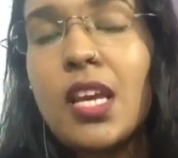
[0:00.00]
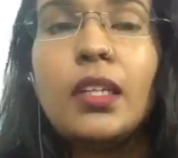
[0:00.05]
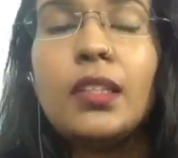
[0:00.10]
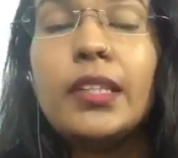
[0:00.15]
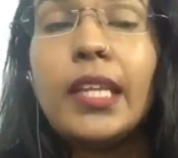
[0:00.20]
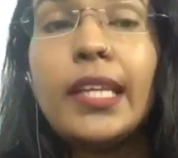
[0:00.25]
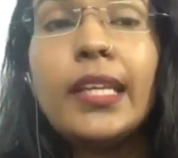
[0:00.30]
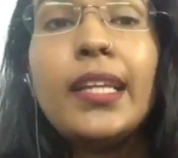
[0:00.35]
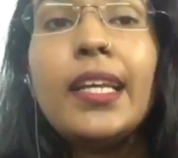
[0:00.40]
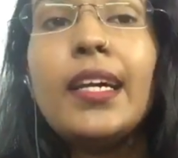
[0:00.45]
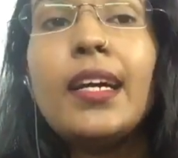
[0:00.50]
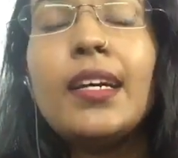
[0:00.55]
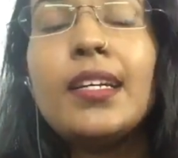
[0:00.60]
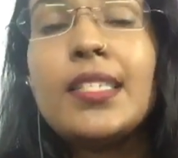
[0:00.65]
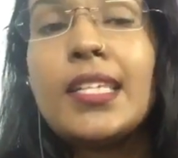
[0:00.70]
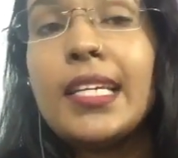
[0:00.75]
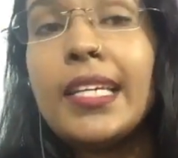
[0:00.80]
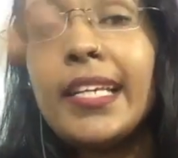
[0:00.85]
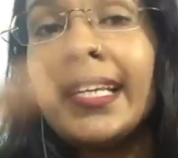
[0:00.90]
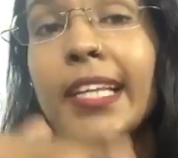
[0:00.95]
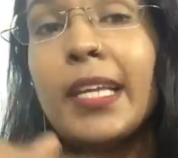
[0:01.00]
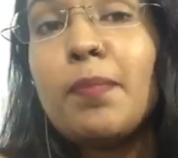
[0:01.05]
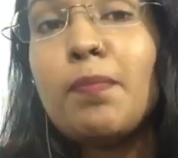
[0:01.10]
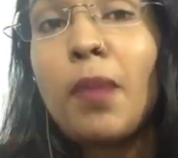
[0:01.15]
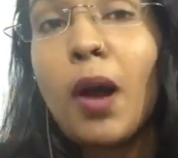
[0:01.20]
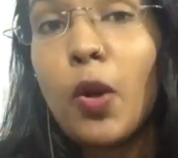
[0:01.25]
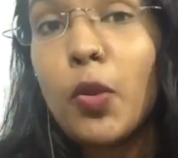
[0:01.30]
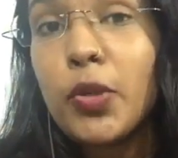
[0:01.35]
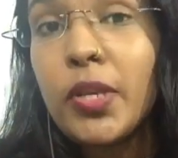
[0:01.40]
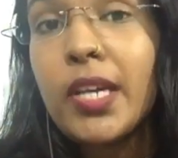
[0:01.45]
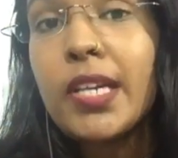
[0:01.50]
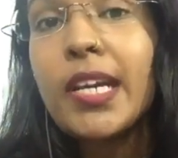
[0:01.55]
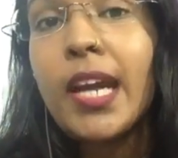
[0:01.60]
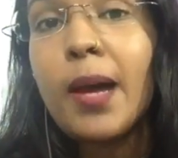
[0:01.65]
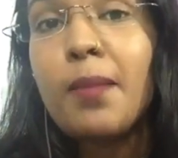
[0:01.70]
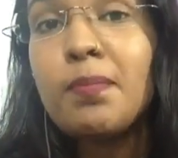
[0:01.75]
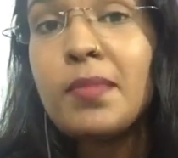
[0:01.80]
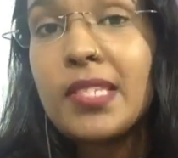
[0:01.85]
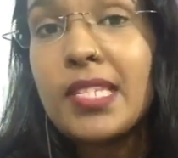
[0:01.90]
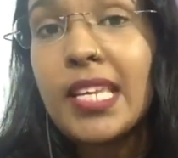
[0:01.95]
Then suddenly Maurya
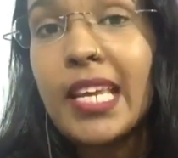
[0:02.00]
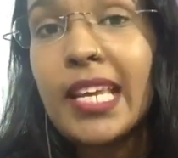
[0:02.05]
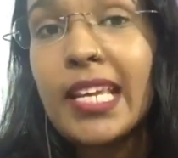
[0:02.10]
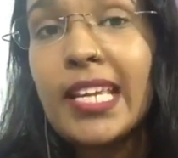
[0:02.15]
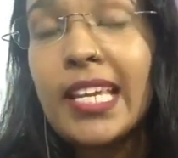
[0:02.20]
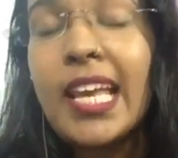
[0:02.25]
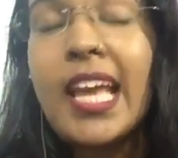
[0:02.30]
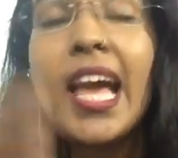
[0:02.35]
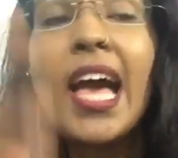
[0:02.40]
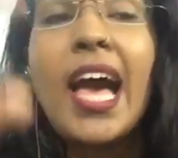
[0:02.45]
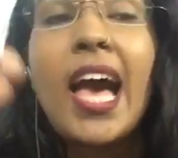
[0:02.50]
comes in,